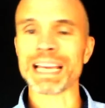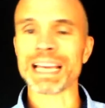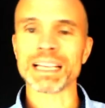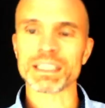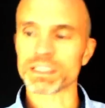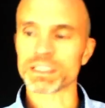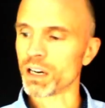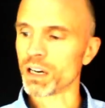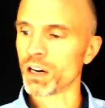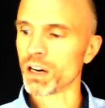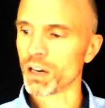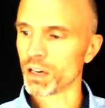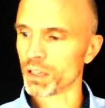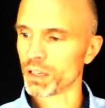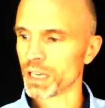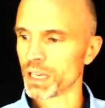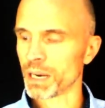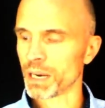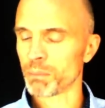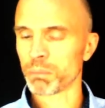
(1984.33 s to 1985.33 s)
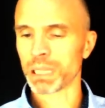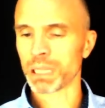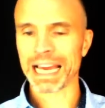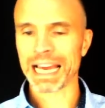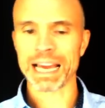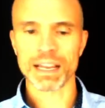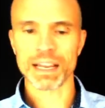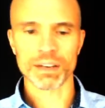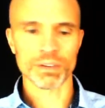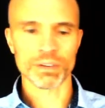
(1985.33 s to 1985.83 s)
based on a
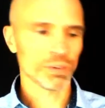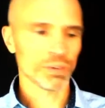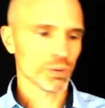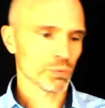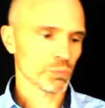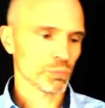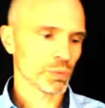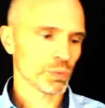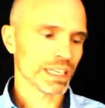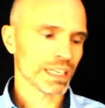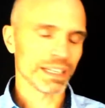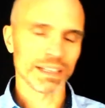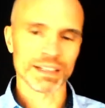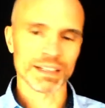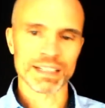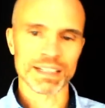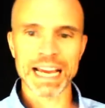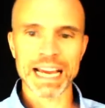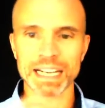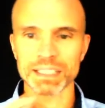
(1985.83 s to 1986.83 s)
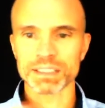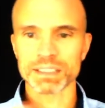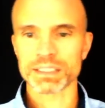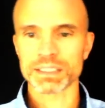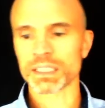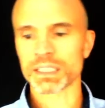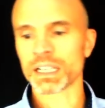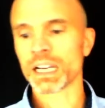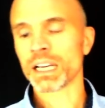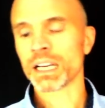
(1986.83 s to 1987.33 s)
planned written
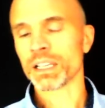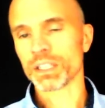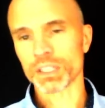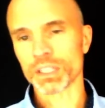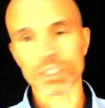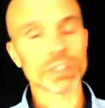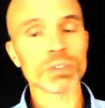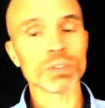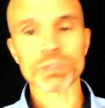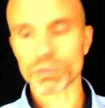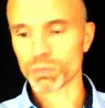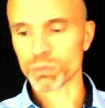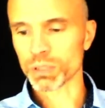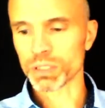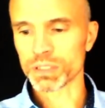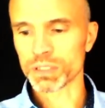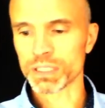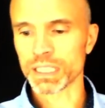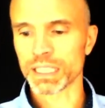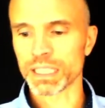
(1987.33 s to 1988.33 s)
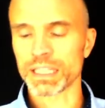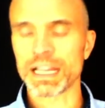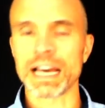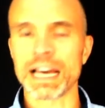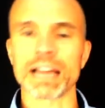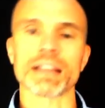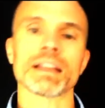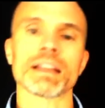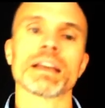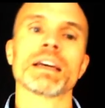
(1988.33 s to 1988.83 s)
text. You can use the words like
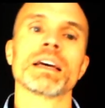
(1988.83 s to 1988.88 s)
that.